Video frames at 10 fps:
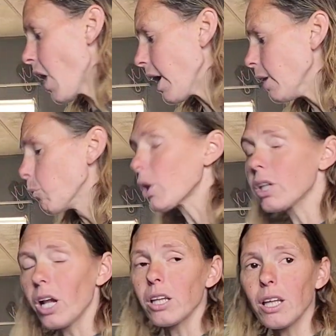I am
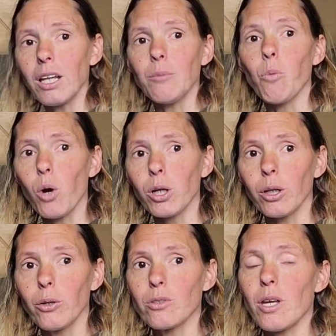working on getting more
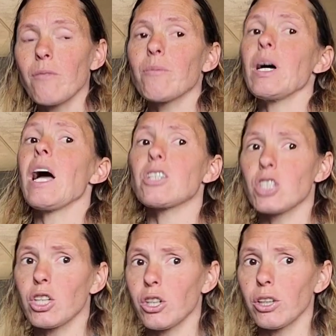goats. I'm
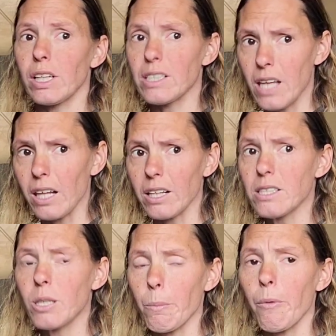actually currently selling
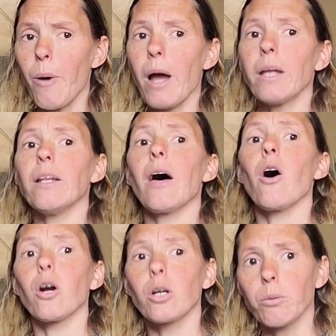some of mine that
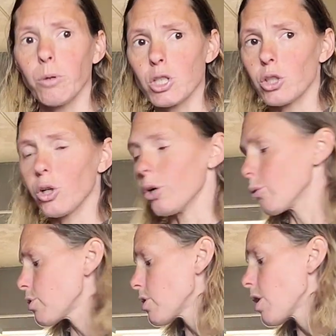are commercial
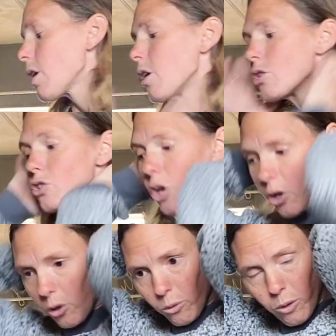goats.
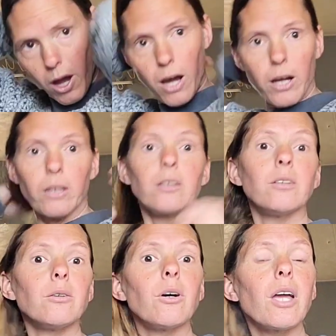So,
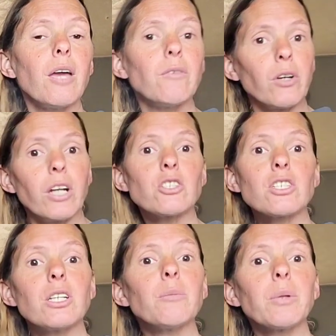if you're
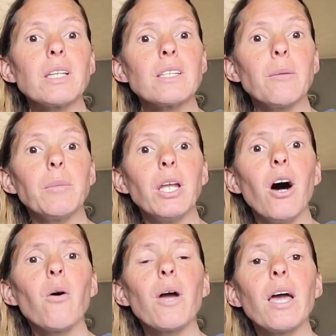interested, please let me
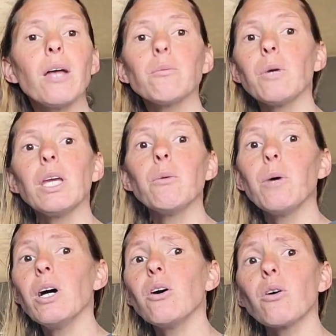know and we
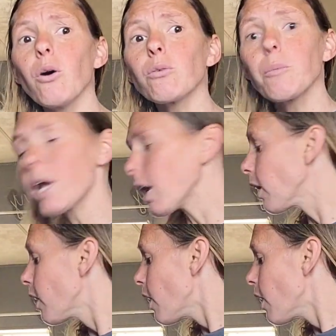will go from there.